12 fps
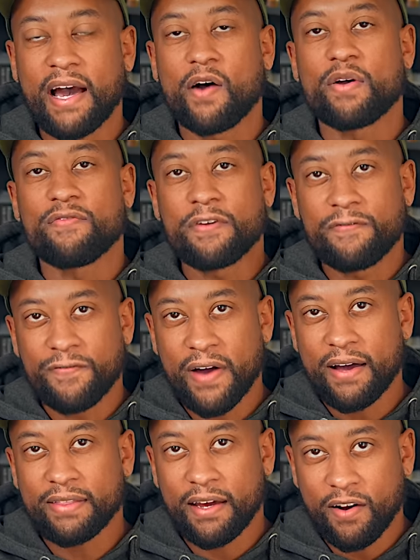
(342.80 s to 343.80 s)
Now, if you
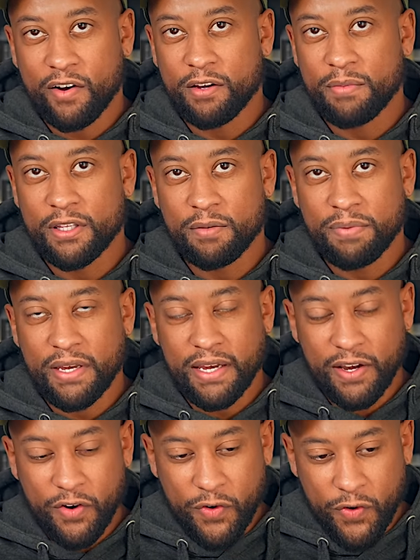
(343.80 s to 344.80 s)
found that argument to be
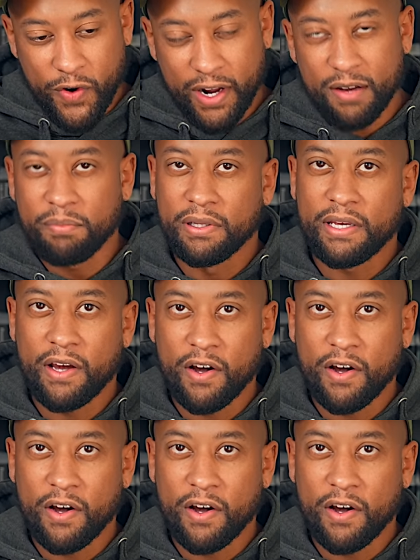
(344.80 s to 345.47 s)
incredibly